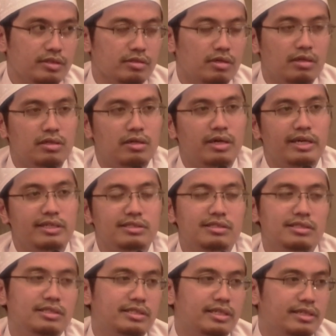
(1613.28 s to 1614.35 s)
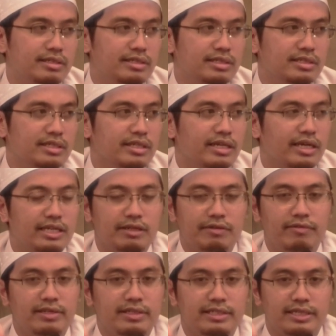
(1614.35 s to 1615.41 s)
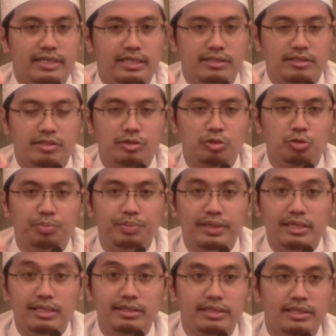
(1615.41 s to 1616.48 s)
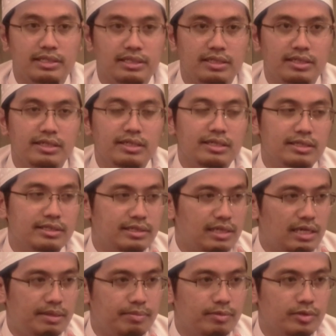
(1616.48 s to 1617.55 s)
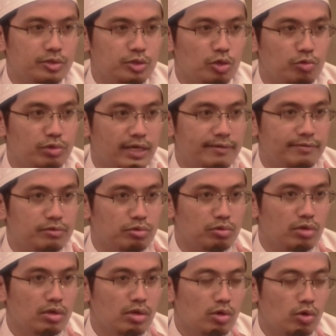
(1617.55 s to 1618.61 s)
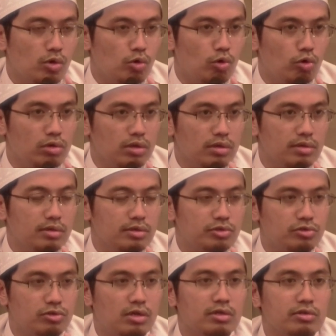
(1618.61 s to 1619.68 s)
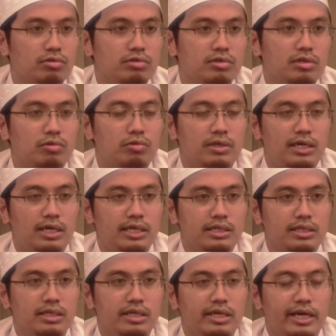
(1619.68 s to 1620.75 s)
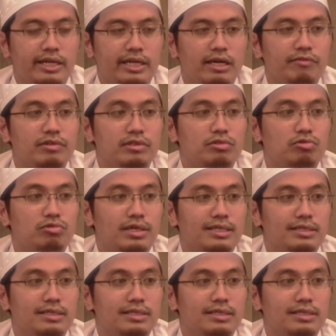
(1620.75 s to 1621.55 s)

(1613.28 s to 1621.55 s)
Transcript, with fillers: Allah has this and this and everything else to belittle Islam. So we have to hold strong to the Quran and have a true